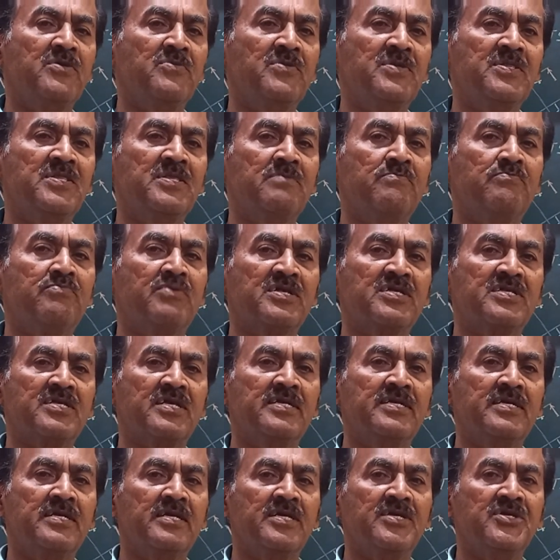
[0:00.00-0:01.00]
with the
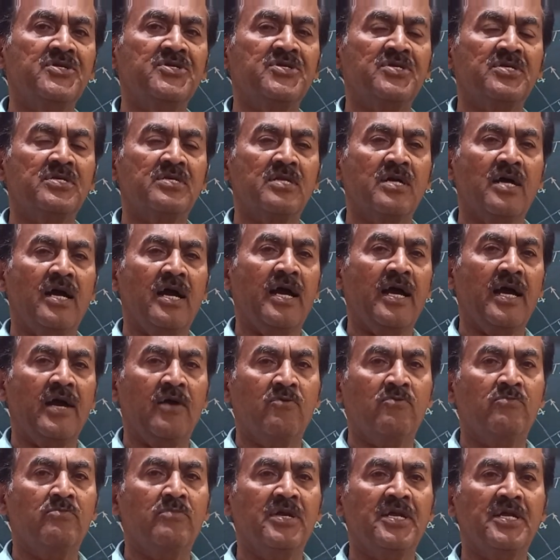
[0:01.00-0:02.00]
presentation I
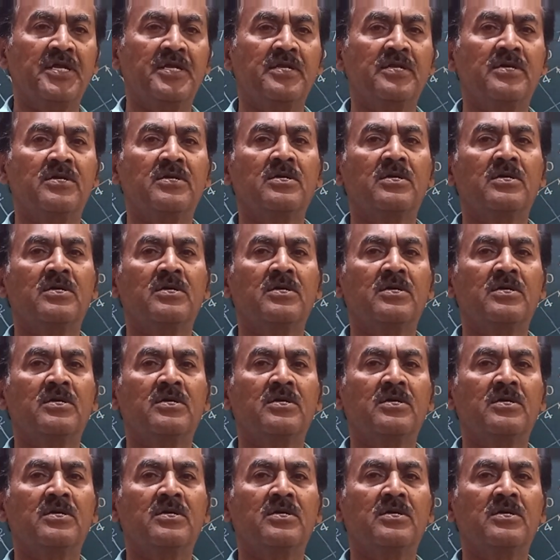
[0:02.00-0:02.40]
have made,